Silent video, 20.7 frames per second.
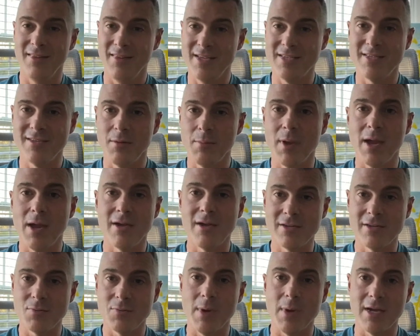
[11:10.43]
let
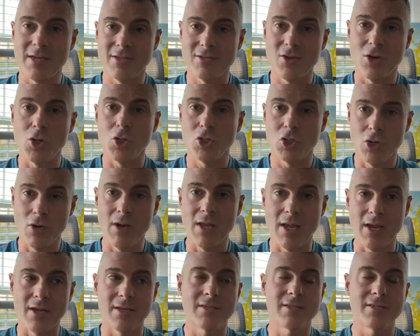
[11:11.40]
subconscious mind start
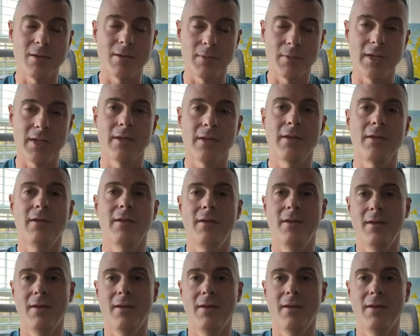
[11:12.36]
churning on something